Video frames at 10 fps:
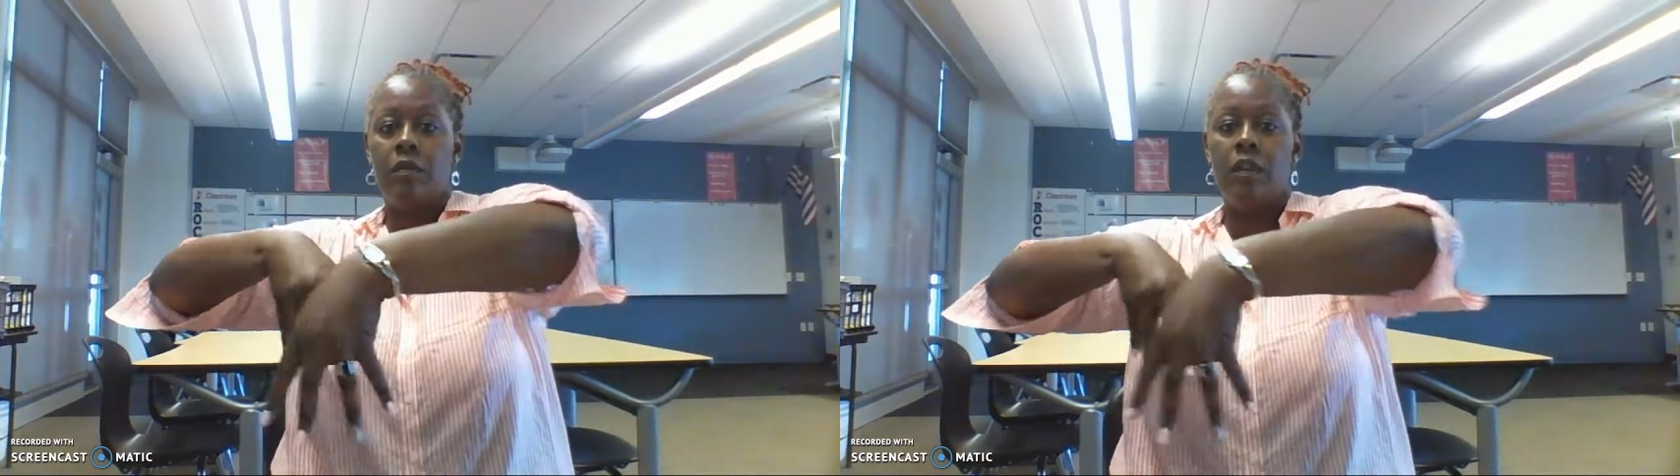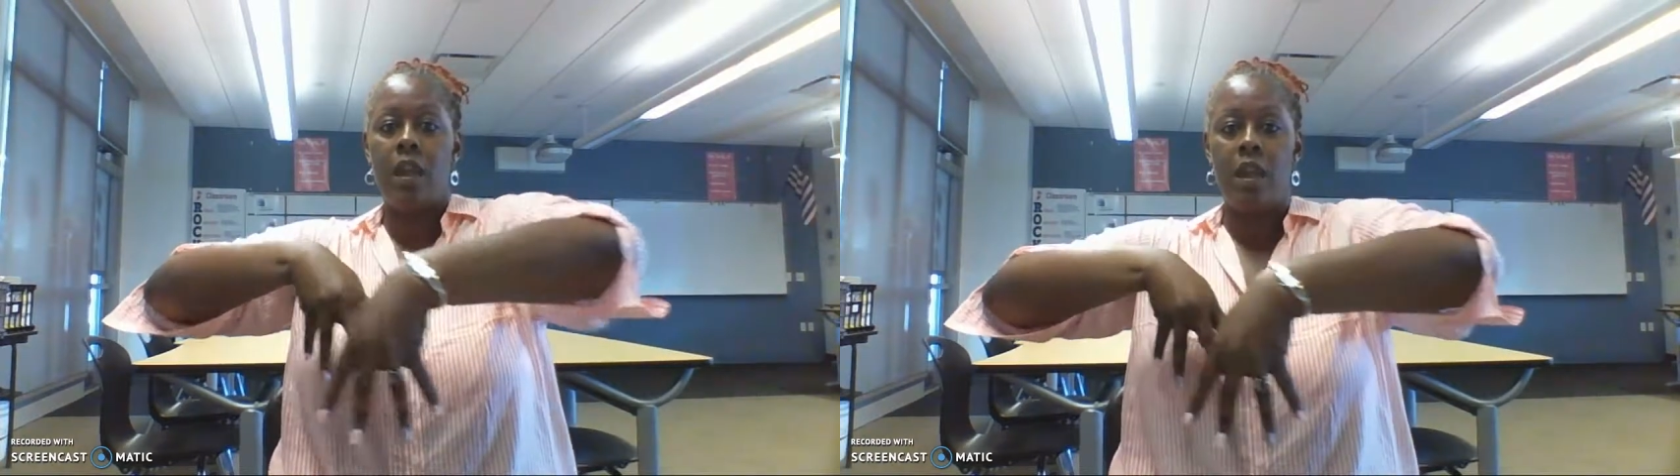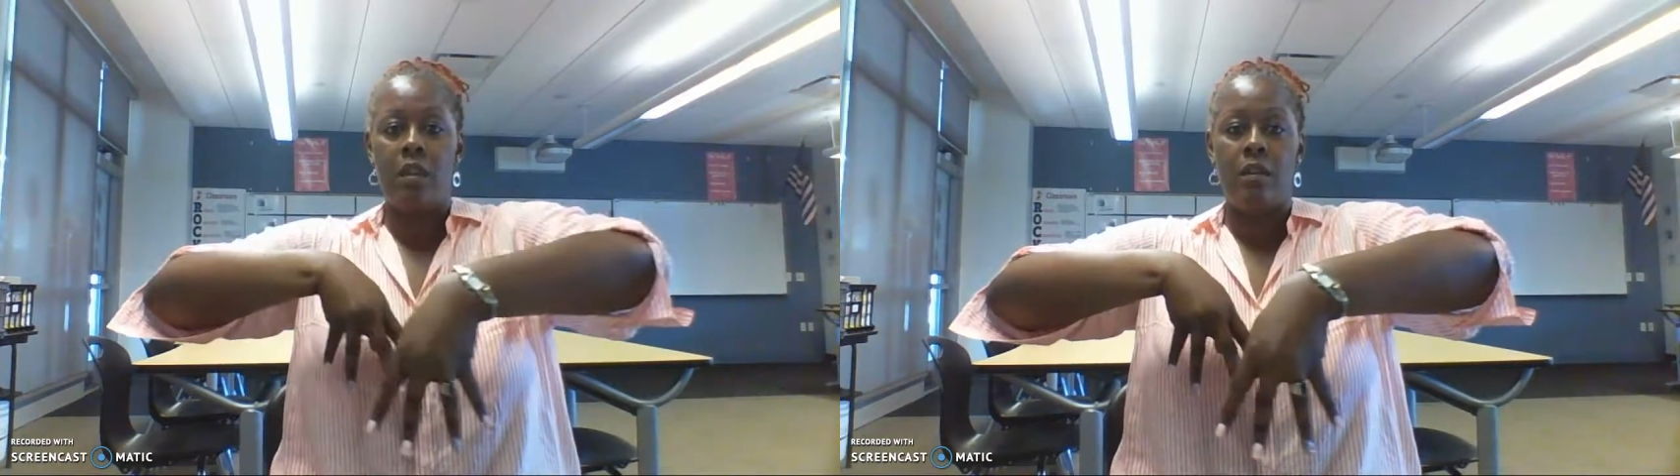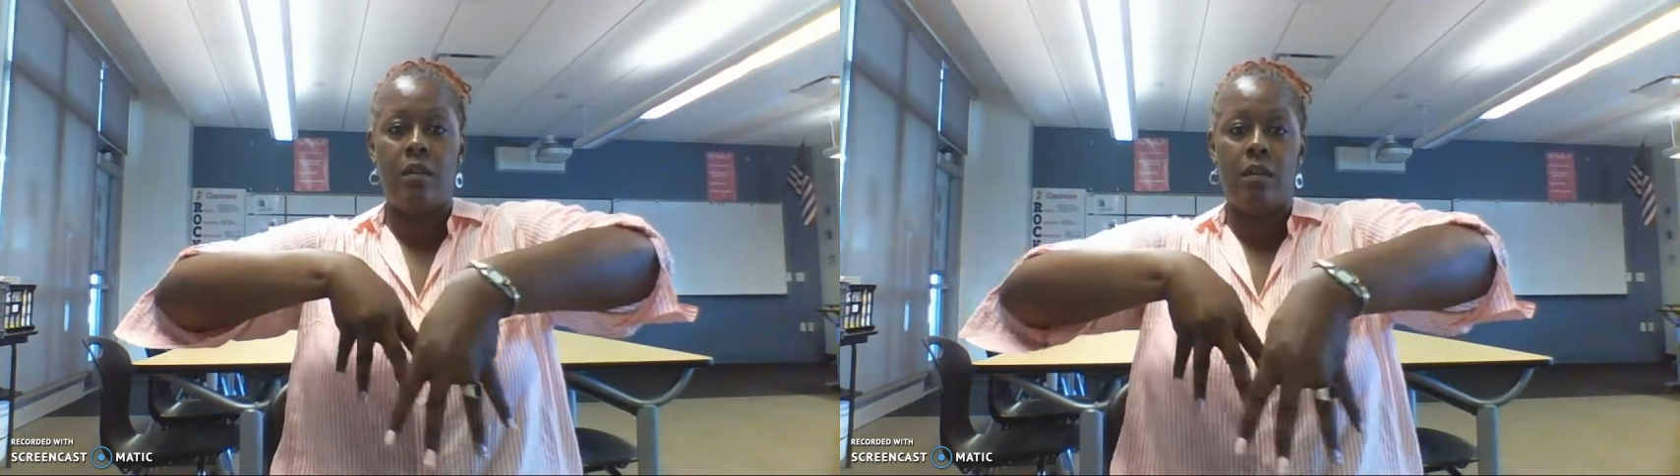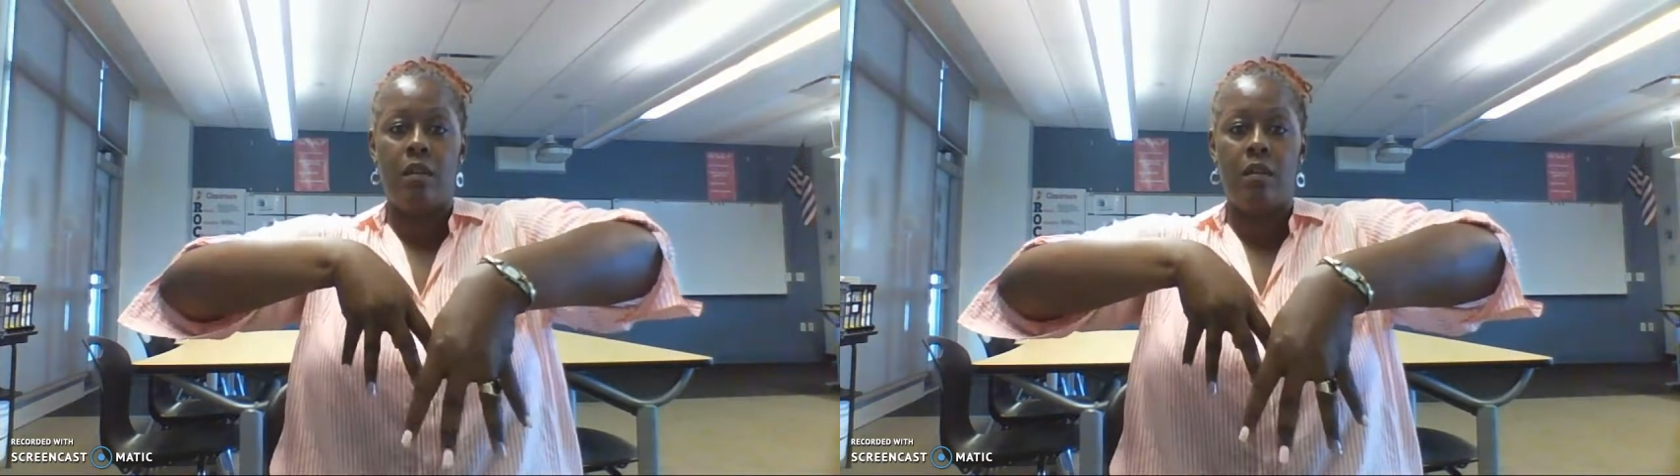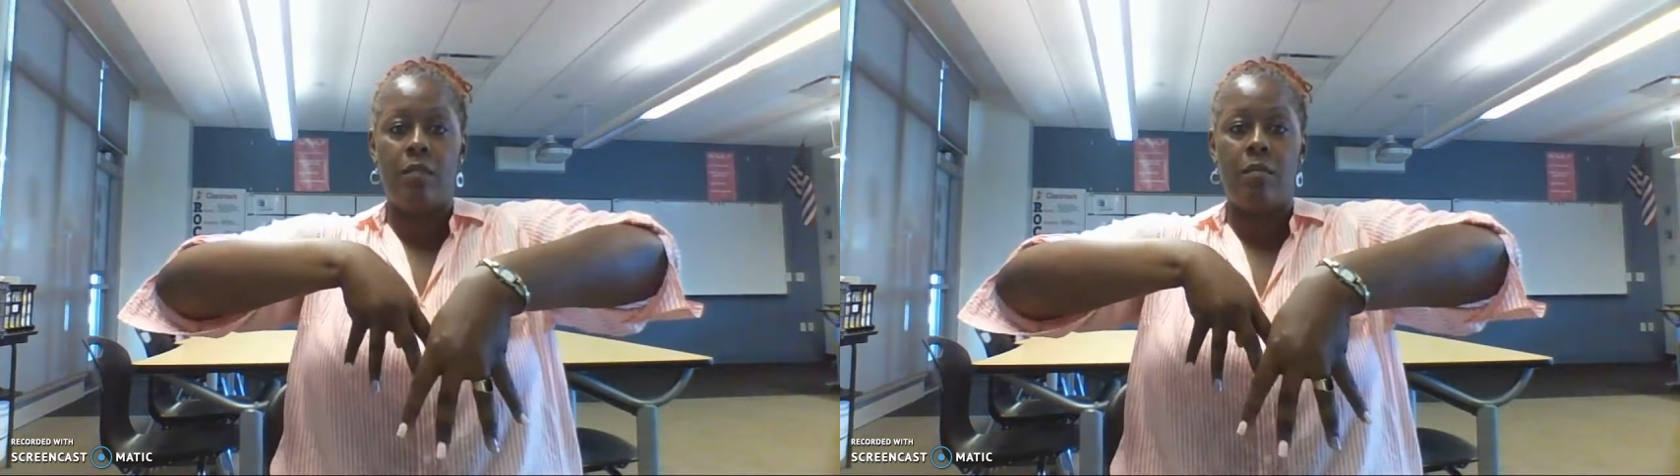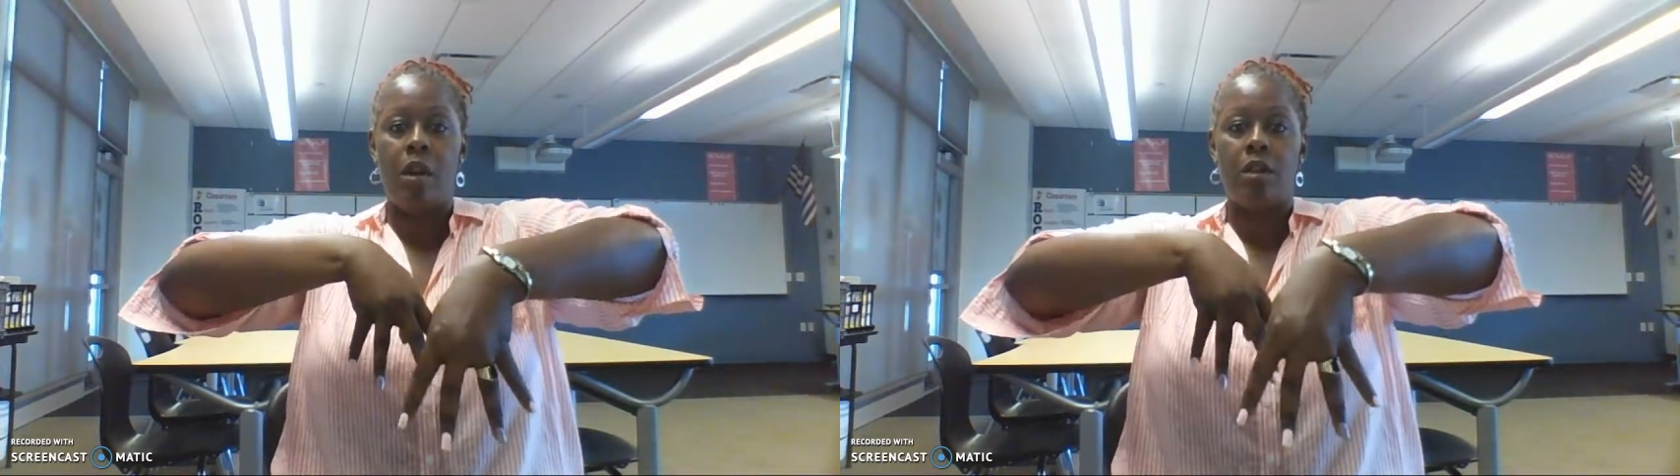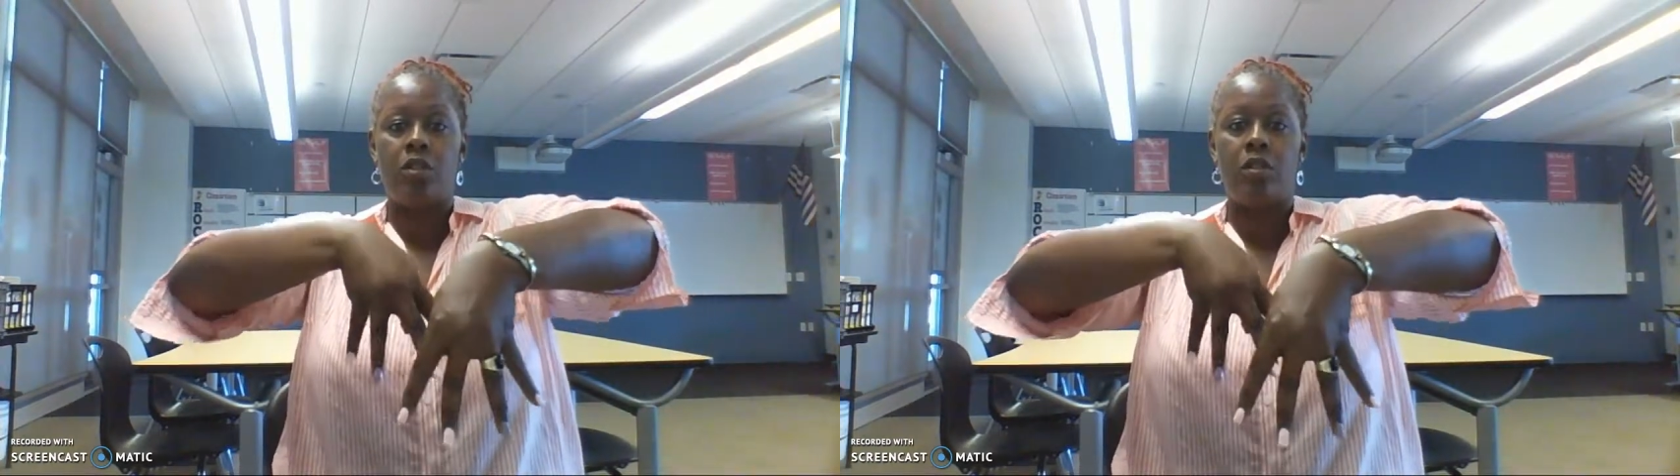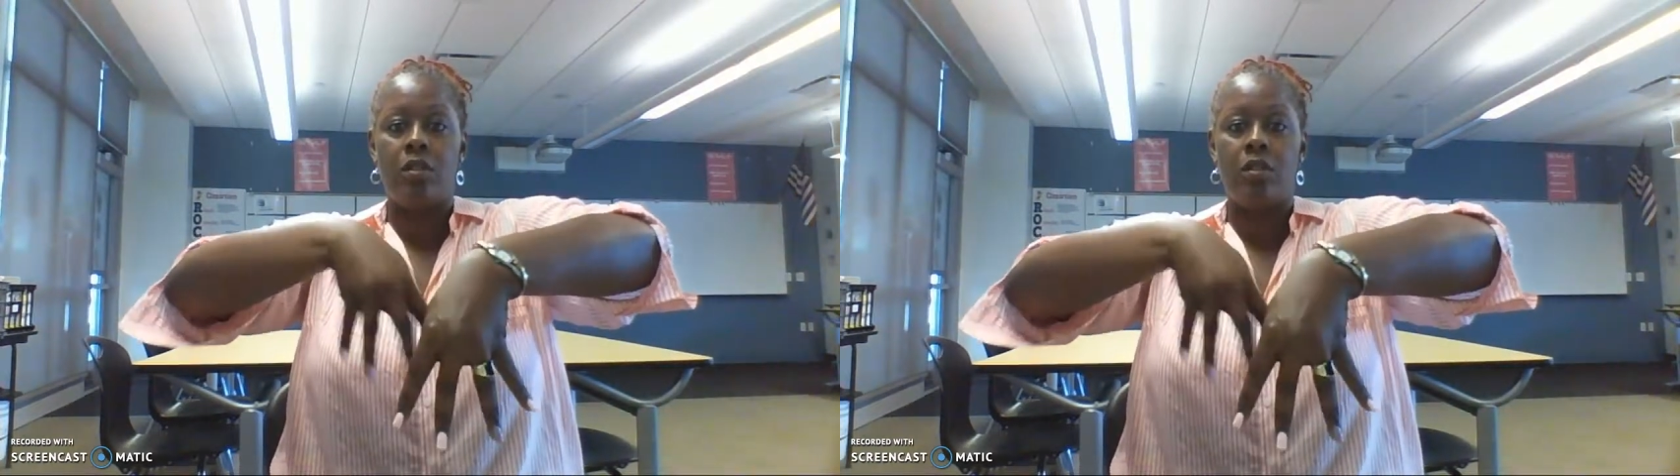Okay? March.